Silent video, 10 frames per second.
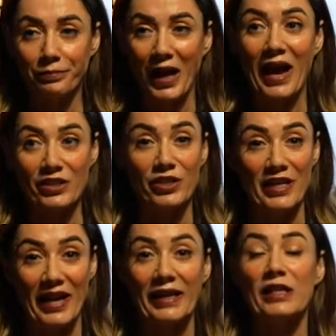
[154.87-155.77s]

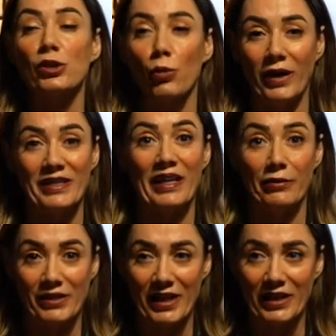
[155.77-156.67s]
ascertain, it's quite
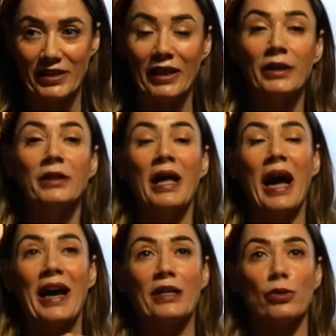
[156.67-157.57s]
irritating,
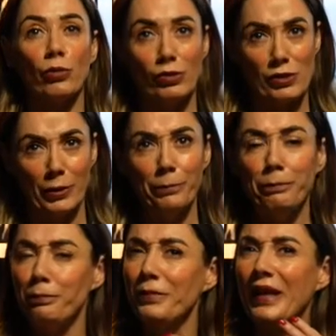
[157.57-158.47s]
and also
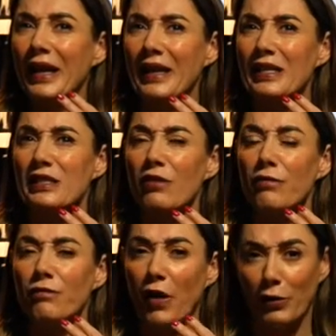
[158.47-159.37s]
it is
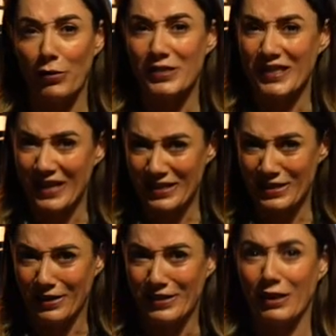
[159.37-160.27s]

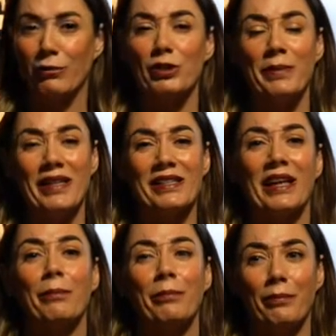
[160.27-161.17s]
photosensitizing, which means
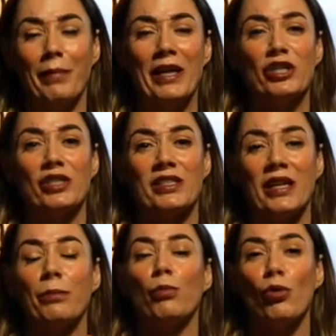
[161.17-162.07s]
that it makes your
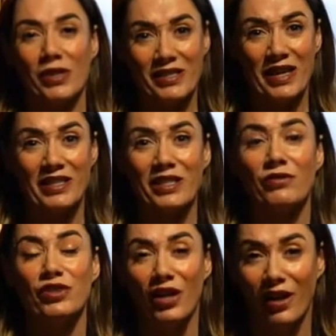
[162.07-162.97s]
skin more
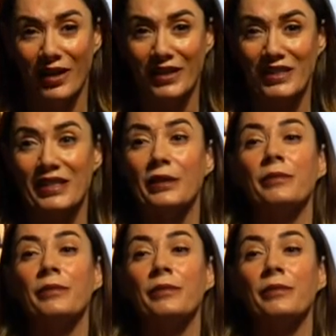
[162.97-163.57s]
sensitive to light.